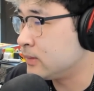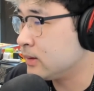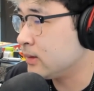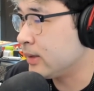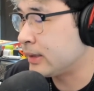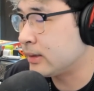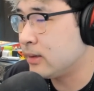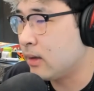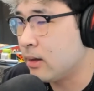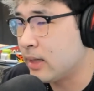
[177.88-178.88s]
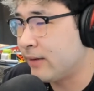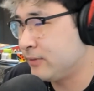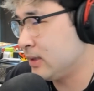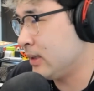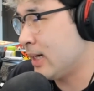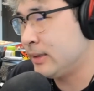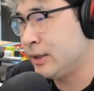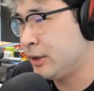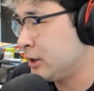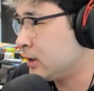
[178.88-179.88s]
like I did
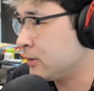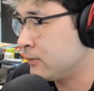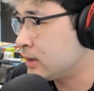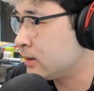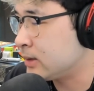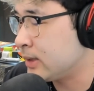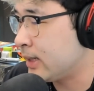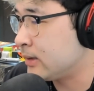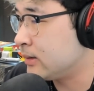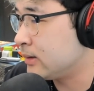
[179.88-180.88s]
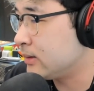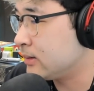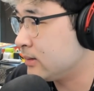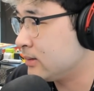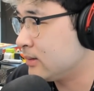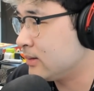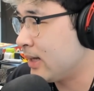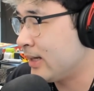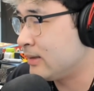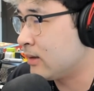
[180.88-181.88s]
a shit ton of research,
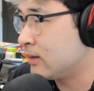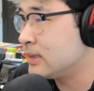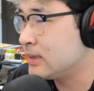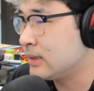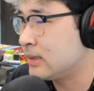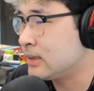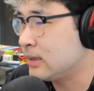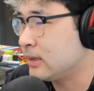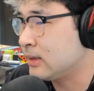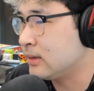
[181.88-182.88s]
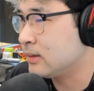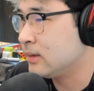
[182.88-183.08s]
and honestly, it seemed